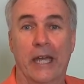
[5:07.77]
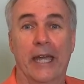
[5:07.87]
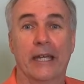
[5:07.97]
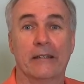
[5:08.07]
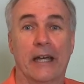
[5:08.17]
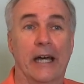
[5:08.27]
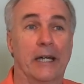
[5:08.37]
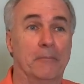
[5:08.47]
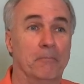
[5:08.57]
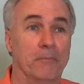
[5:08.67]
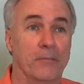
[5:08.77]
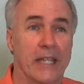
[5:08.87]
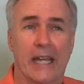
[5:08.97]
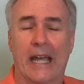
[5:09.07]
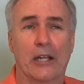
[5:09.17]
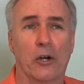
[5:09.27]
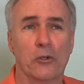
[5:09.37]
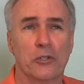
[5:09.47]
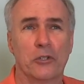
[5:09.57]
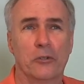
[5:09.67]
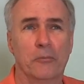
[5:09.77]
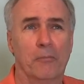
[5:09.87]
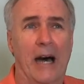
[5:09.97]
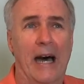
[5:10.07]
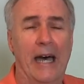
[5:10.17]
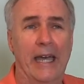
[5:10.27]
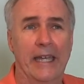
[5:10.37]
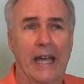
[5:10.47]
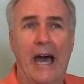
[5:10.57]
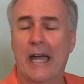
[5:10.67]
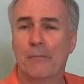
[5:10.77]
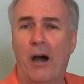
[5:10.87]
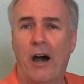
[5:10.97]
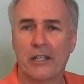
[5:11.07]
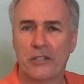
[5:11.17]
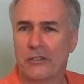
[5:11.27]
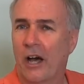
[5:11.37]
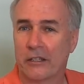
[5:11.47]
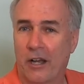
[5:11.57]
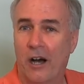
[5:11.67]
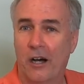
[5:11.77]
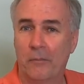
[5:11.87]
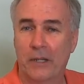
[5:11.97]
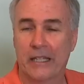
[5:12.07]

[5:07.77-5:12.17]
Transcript: and um, then I go to myiboss.com,